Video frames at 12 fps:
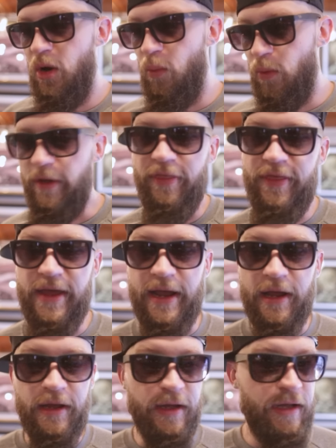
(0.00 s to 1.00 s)
one
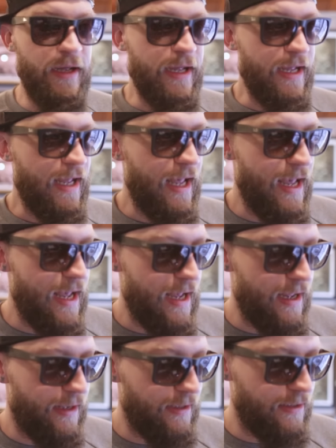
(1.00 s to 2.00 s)
thing.
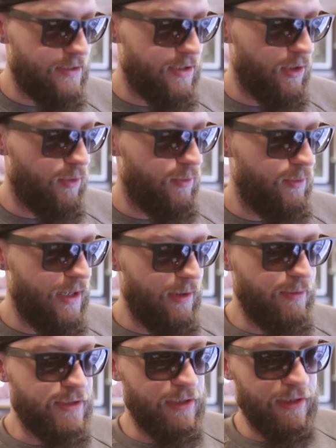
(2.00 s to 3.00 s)
And so it
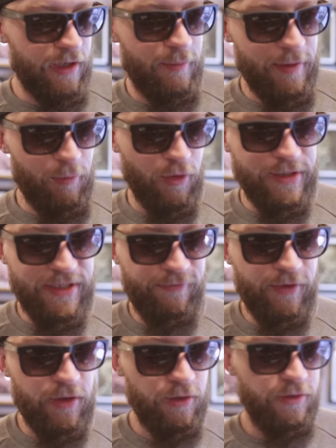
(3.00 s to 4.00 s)
was a little bit more
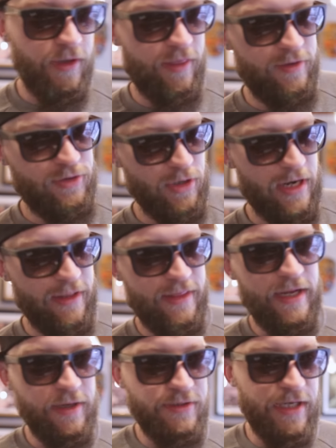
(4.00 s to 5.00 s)
difficult trying to
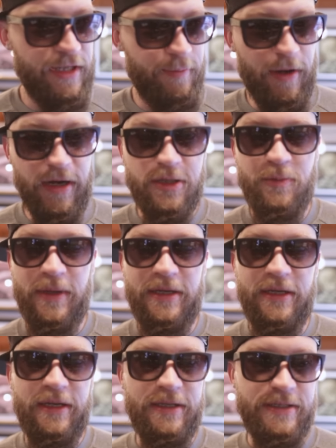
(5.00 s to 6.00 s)
think outside the box,
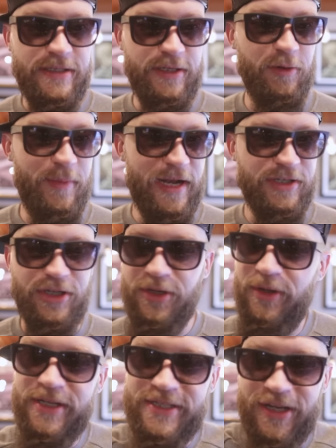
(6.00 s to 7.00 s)
but still managed to
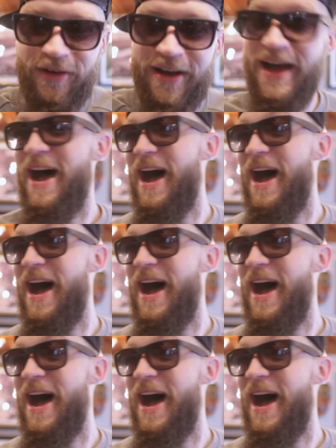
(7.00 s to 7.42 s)
do it. So